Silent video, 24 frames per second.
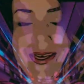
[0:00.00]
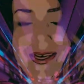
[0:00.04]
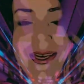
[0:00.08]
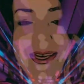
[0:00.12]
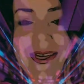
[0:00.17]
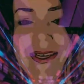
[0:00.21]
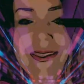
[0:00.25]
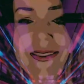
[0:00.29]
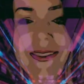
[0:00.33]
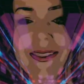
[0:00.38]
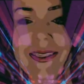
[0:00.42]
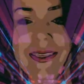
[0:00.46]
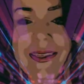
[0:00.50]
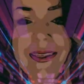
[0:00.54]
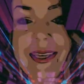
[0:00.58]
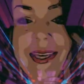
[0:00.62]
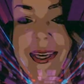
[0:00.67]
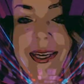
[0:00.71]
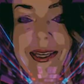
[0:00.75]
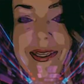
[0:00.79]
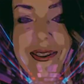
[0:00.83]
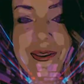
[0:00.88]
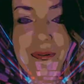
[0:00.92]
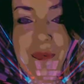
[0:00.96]
It's in
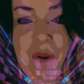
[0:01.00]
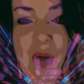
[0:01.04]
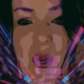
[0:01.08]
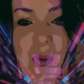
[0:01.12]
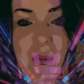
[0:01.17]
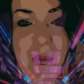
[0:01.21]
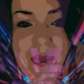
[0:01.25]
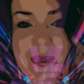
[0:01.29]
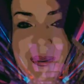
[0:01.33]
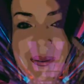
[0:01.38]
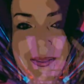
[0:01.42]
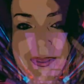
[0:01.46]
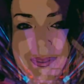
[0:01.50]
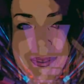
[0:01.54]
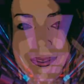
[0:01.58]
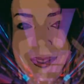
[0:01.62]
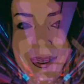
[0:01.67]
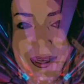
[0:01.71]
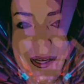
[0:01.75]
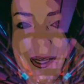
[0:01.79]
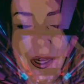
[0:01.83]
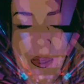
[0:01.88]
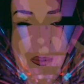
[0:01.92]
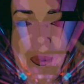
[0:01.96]
these moments
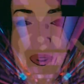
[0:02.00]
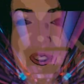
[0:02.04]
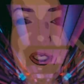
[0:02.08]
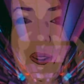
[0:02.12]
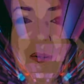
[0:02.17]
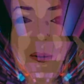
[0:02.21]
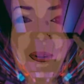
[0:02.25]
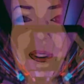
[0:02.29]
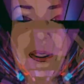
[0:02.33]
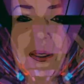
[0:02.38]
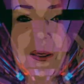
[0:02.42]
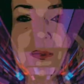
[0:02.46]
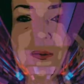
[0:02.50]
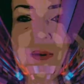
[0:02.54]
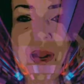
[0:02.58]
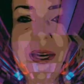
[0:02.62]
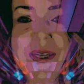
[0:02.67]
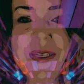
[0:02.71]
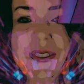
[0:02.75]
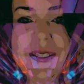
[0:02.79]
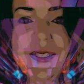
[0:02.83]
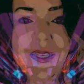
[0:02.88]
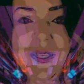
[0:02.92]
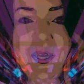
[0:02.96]
when you
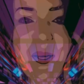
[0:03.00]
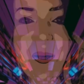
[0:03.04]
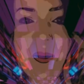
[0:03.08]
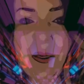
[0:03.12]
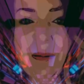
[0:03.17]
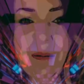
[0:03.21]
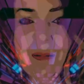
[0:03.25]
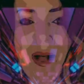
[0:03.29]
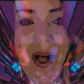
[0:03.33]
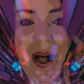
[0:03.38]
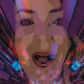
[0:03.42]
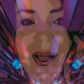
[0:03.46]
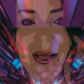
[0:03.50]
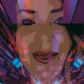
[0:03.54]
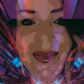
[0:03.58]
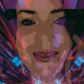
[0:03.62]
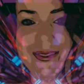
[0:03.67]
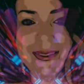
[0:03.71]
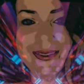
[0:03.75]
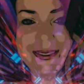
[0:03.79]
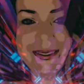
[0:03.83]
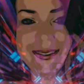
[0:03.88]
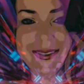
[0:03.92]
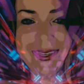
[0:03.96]
surrender your
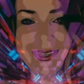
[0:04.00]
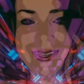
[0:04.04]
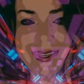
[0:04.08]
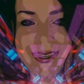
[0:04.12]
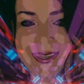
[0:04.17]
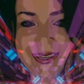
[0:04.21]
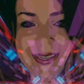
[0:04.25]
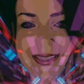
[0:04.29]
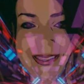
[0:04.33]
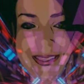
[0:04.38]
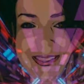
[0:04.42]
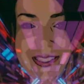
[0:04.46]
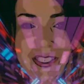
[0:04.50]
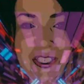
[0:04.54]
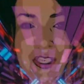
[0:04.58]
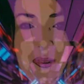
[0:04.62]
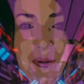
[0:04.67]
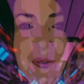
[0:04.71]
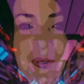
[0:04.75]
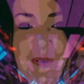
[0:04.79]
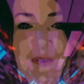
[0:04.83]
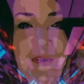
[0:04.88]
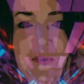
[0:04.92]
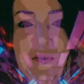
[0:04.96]
mind that
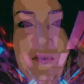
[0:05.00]
you can